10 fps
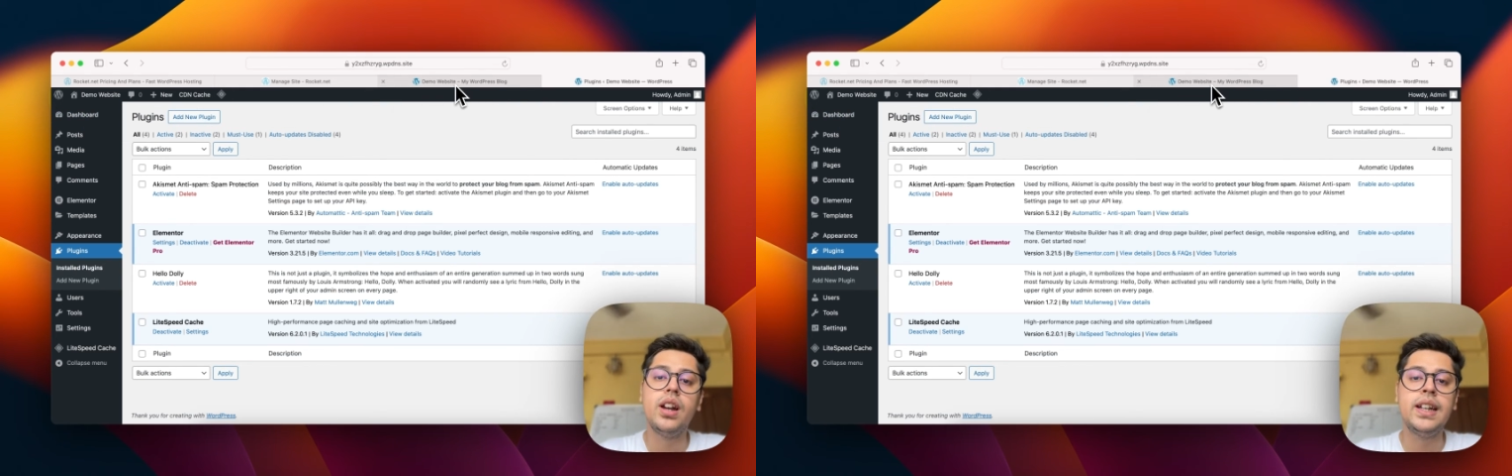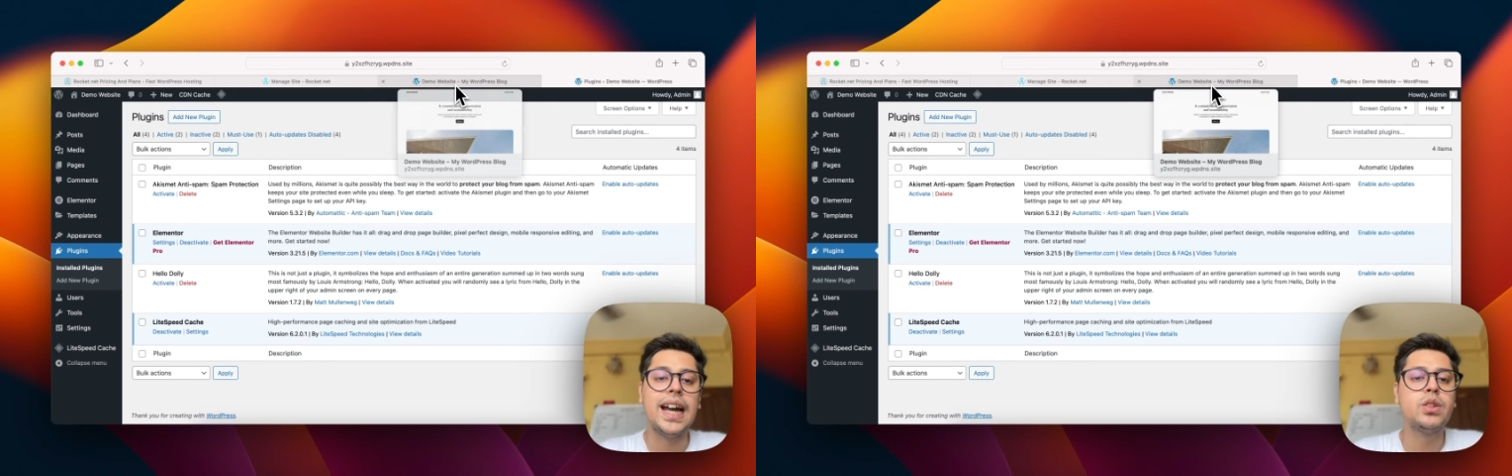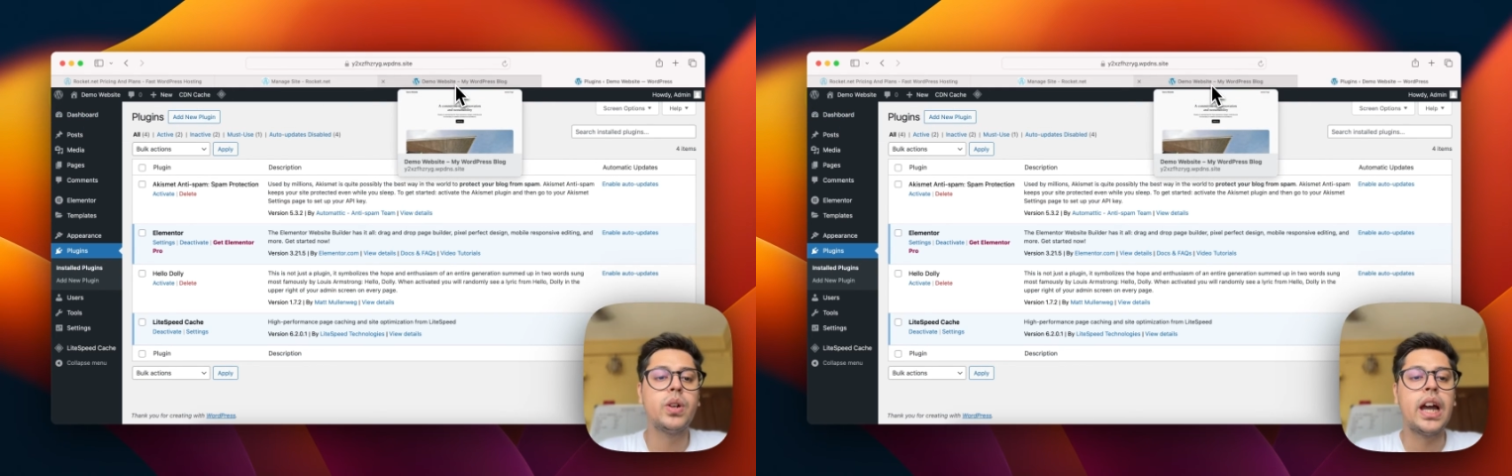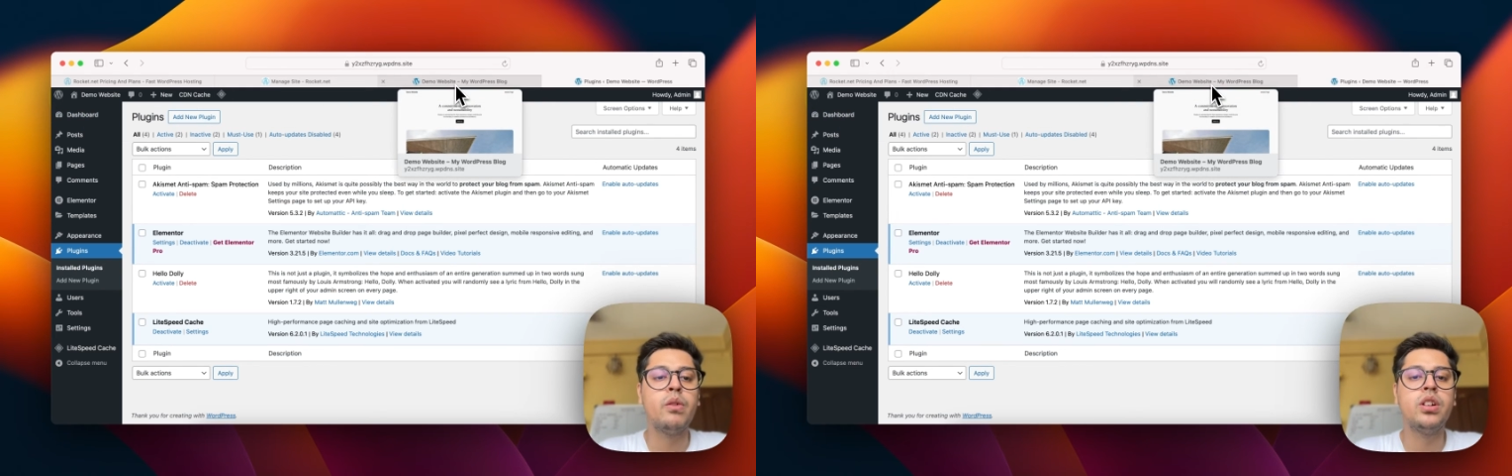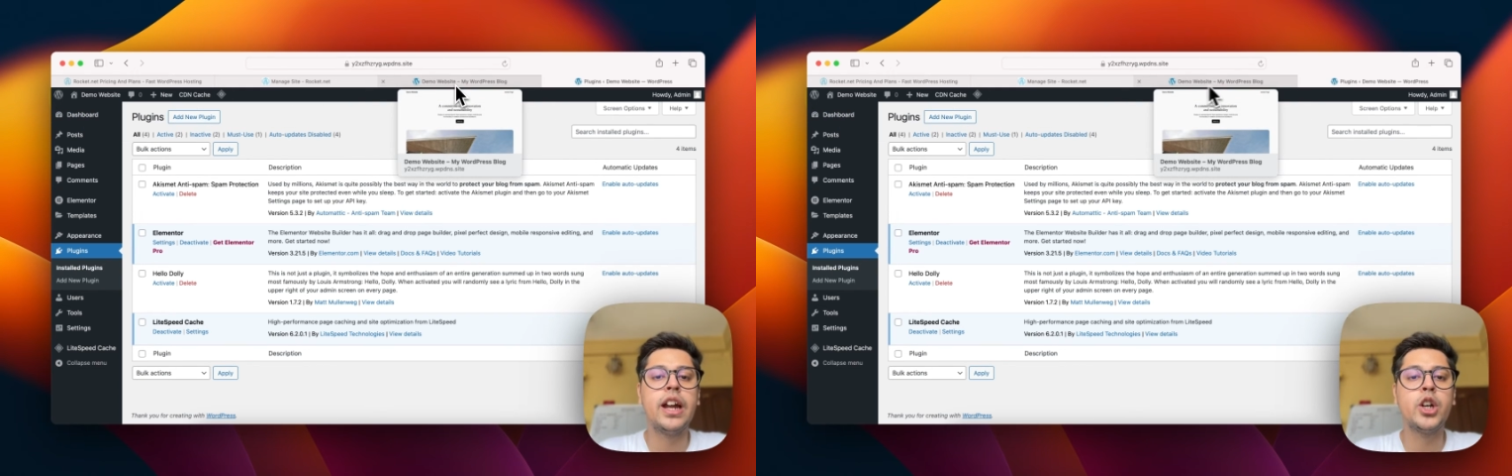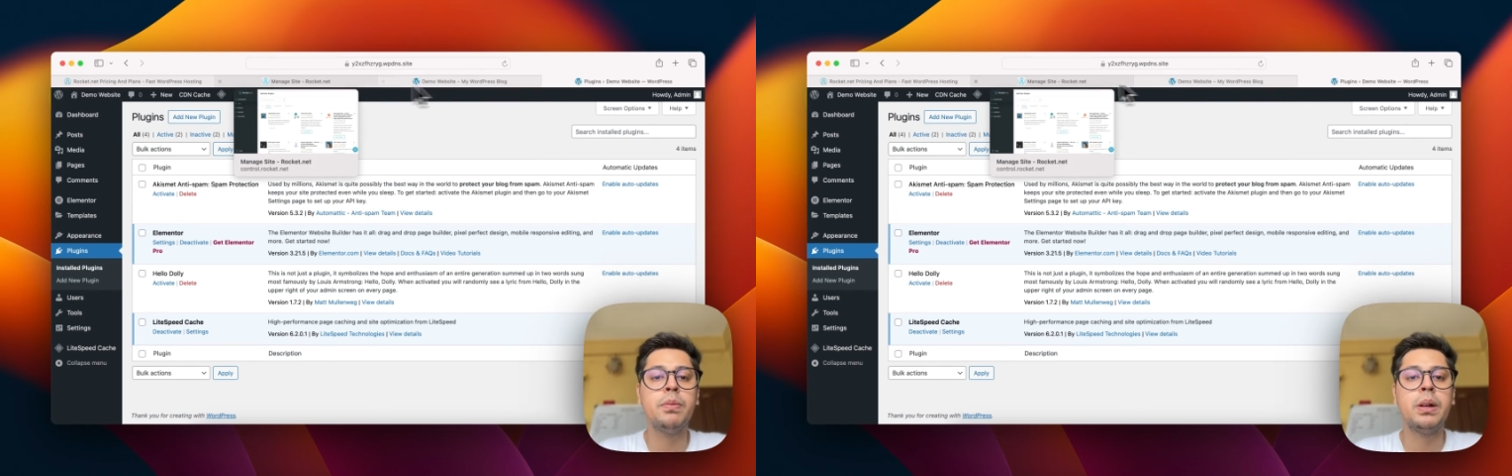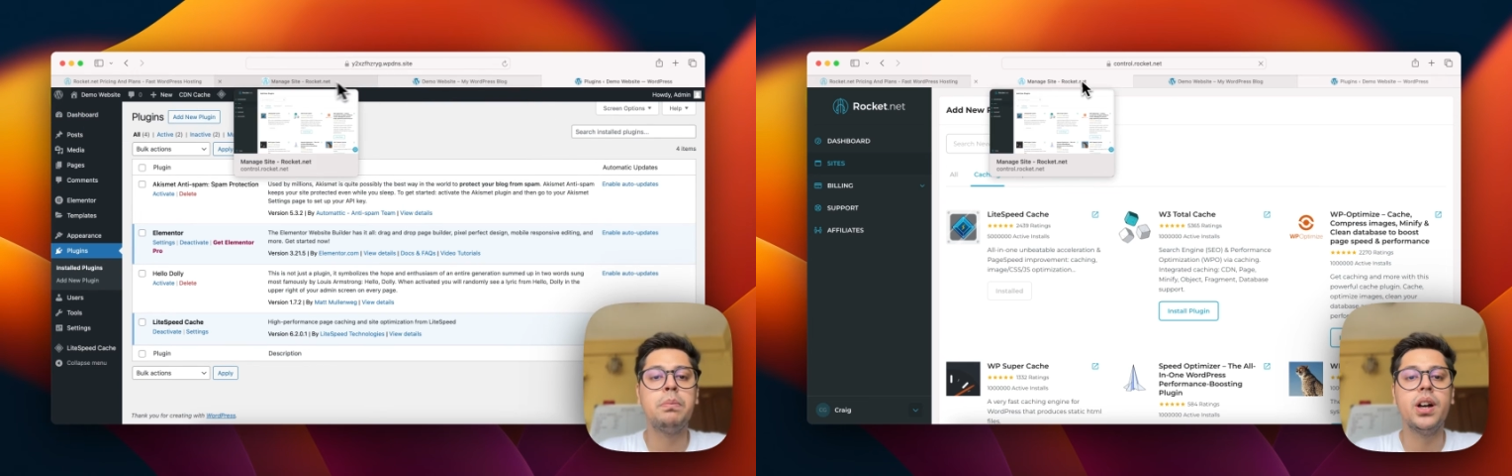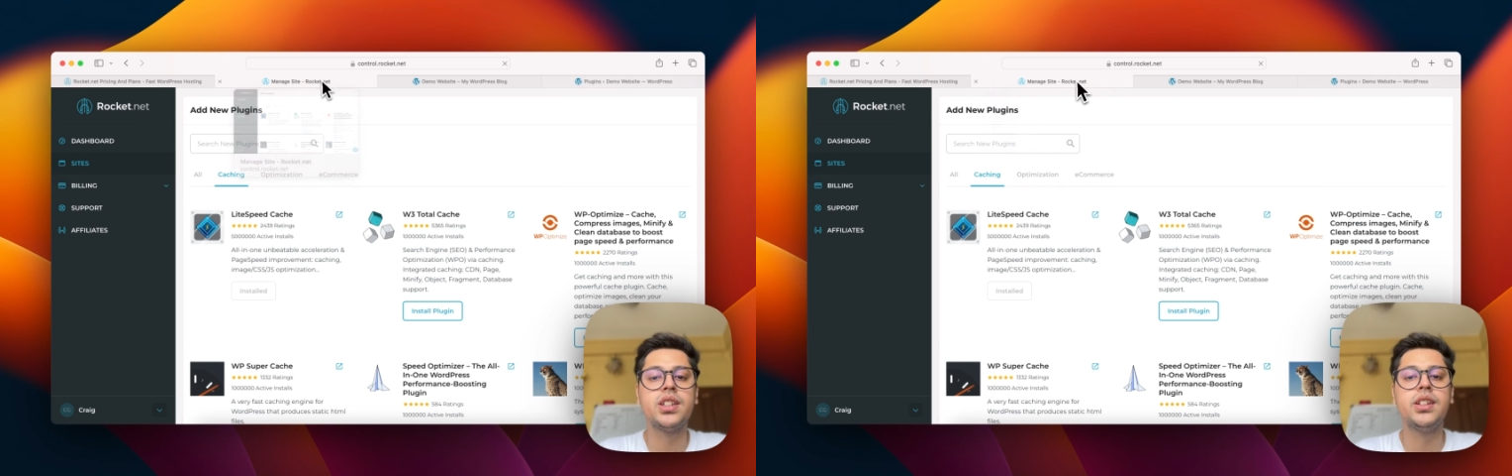So that's what
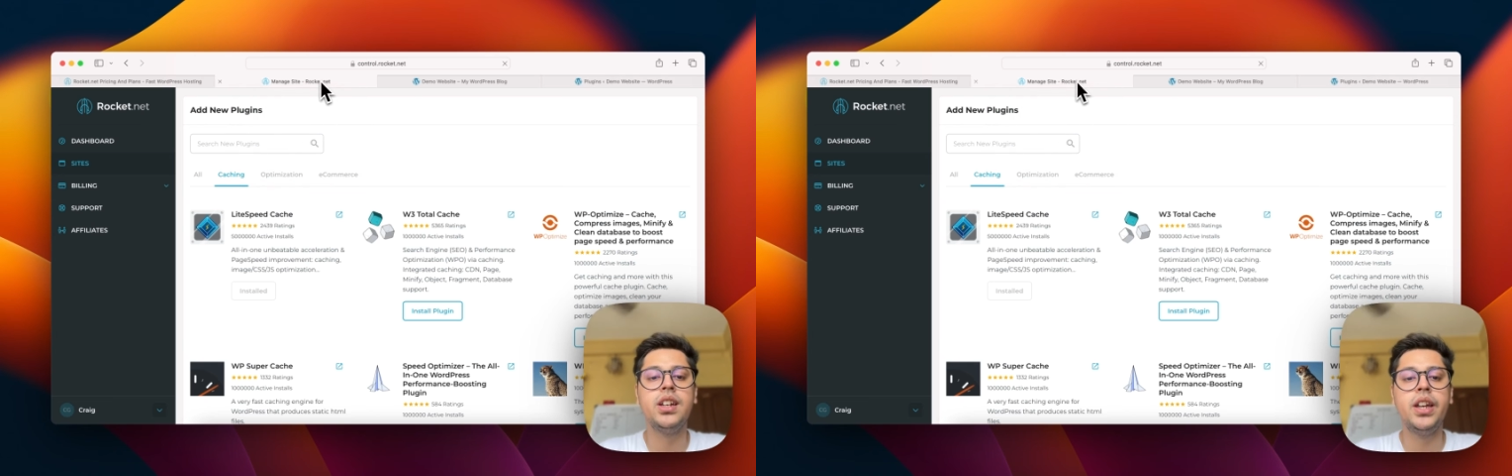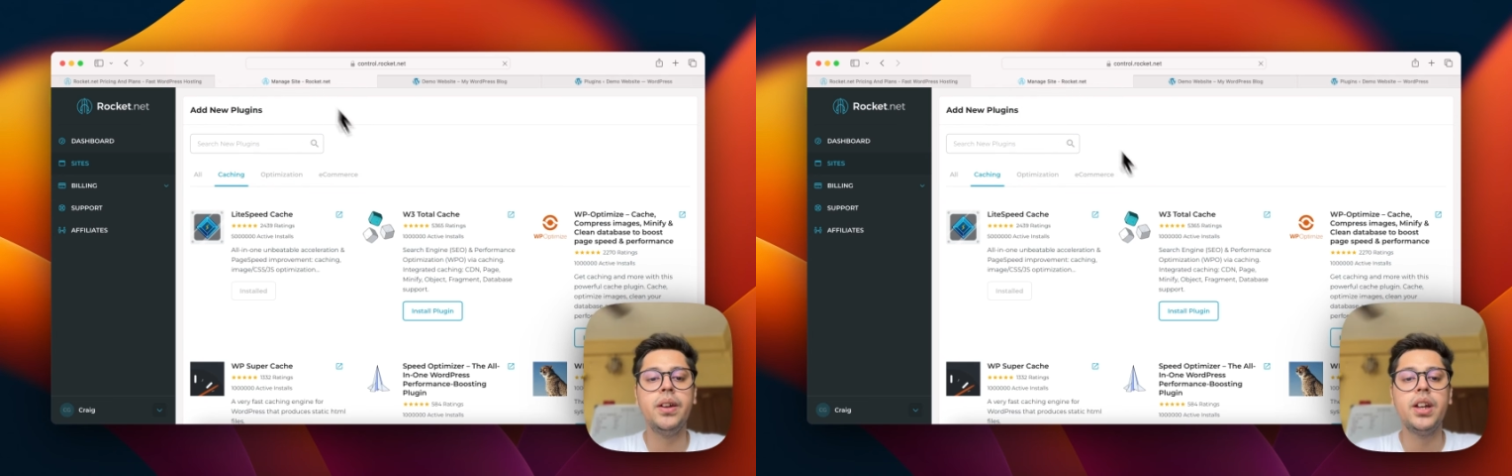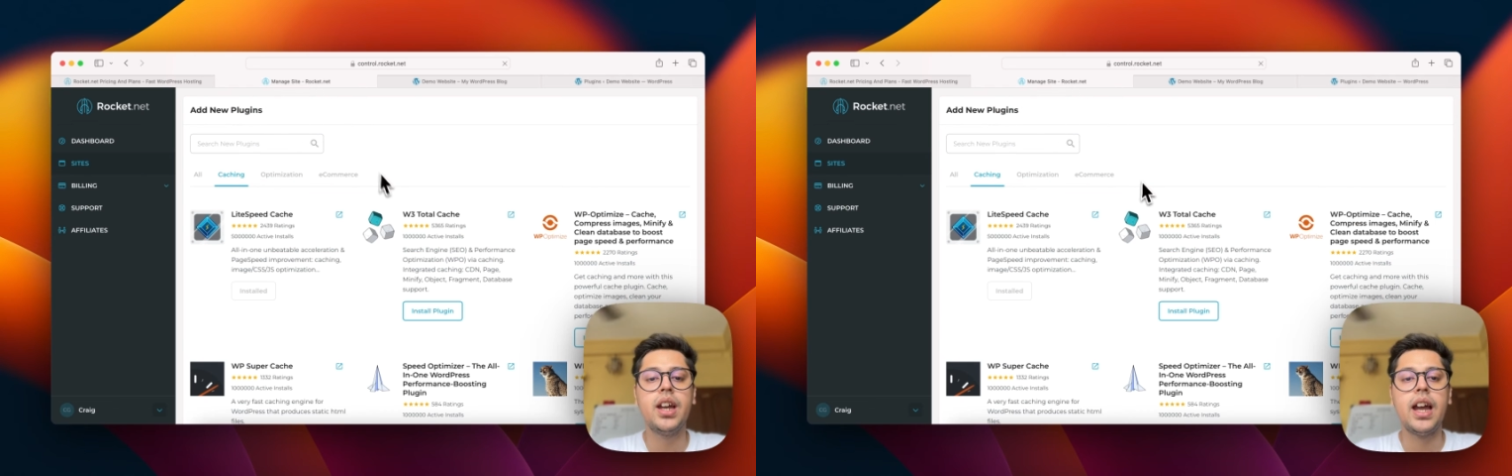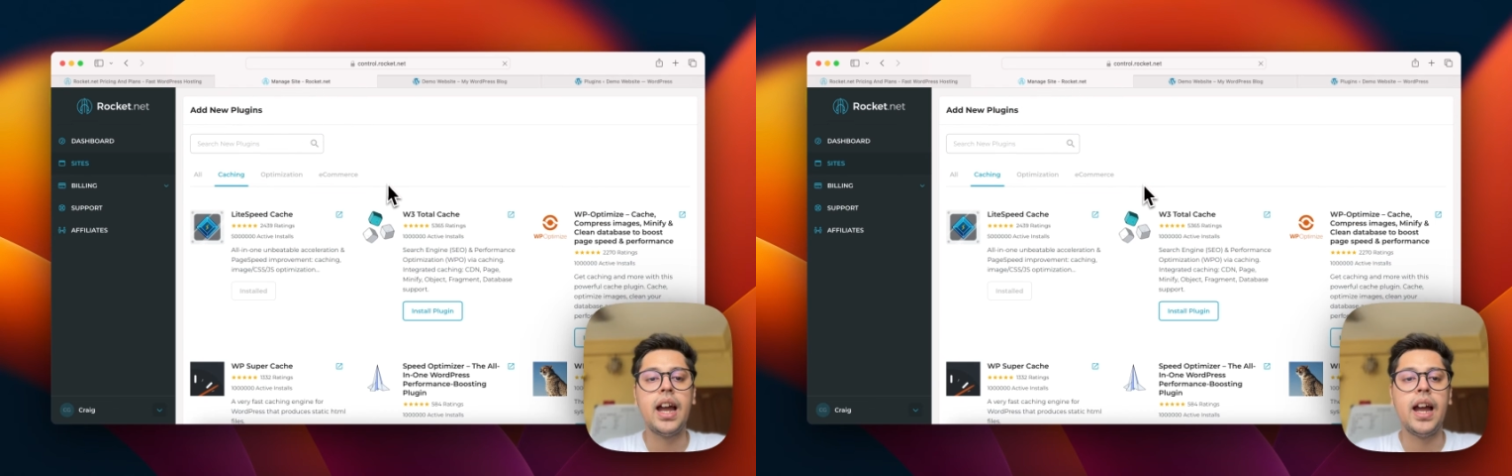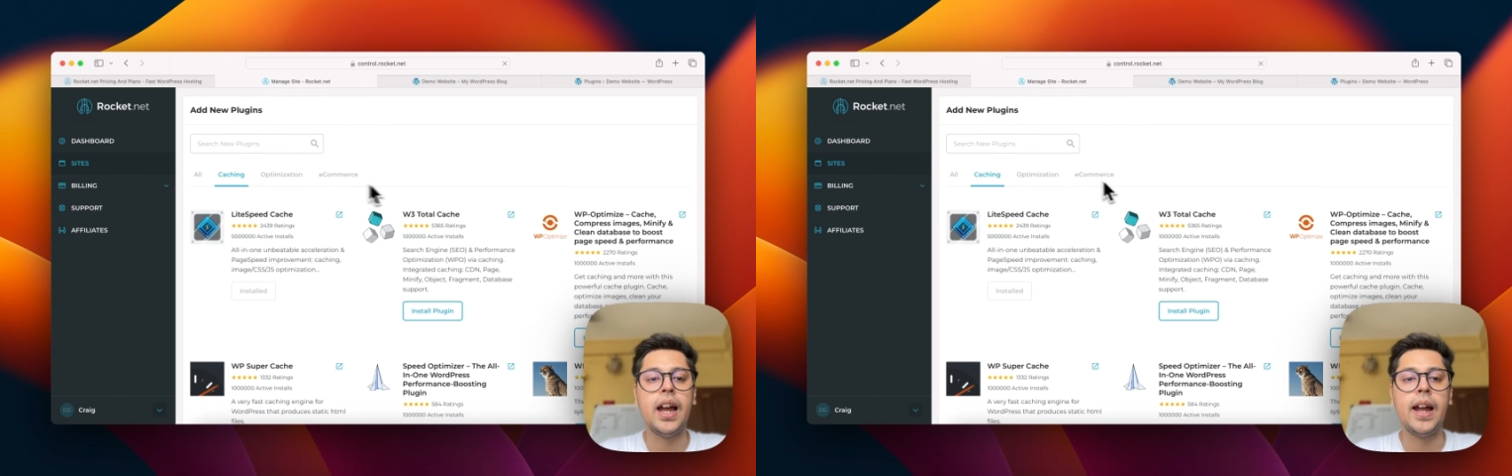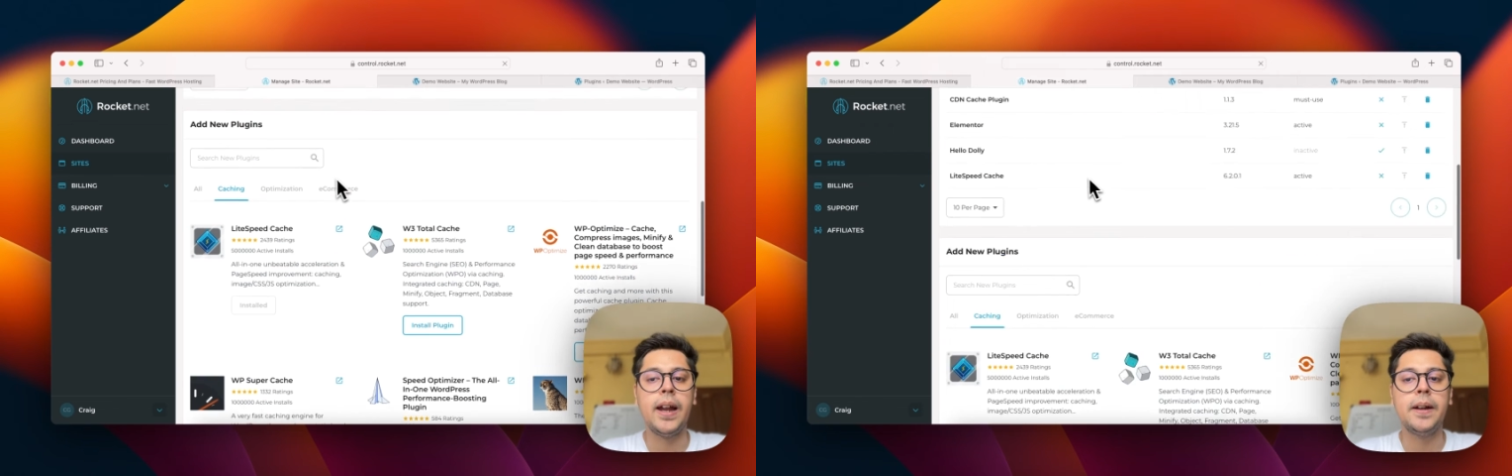I would recommend personally.